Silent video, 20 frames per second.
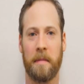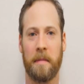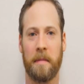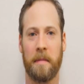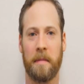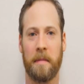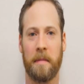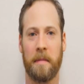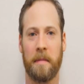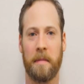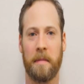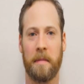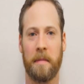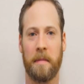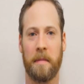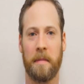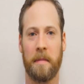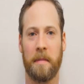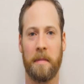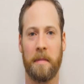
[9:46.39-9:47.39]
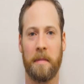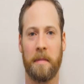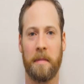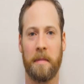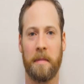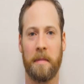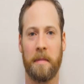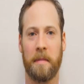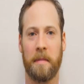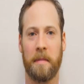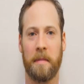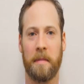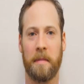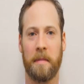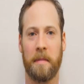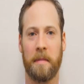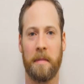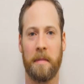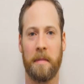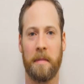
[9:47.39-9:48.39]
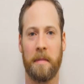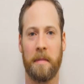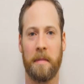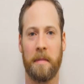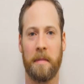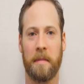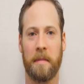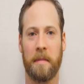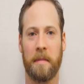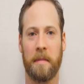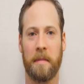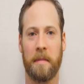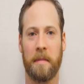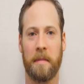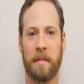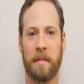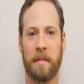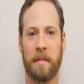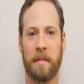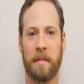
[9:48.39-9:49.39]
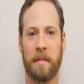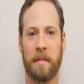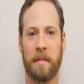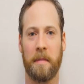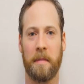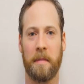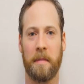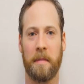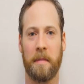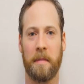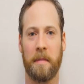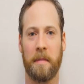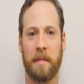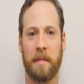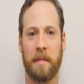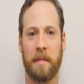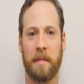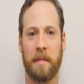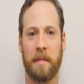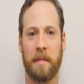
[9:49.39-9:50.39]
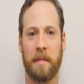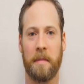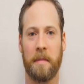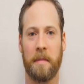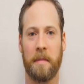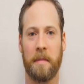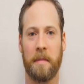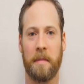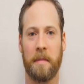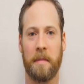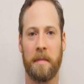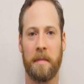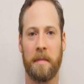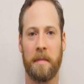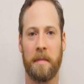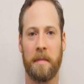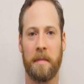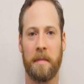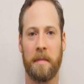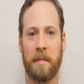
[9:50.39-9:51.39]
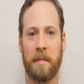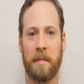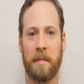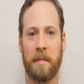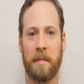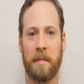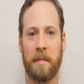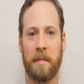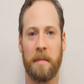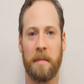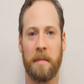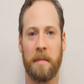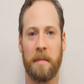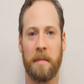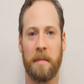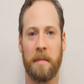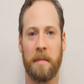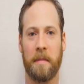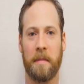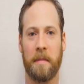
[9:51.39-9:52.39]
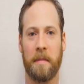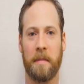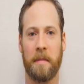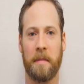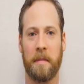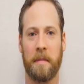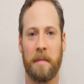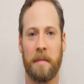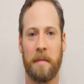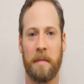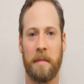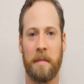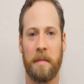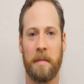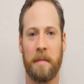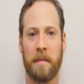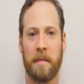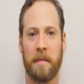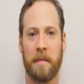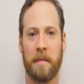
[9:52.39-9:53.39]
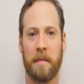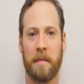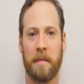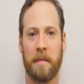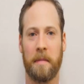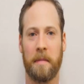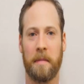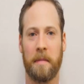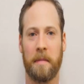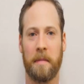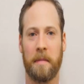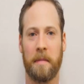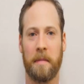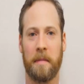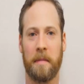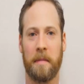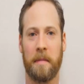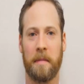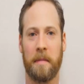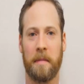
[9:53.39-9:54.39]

[no speech]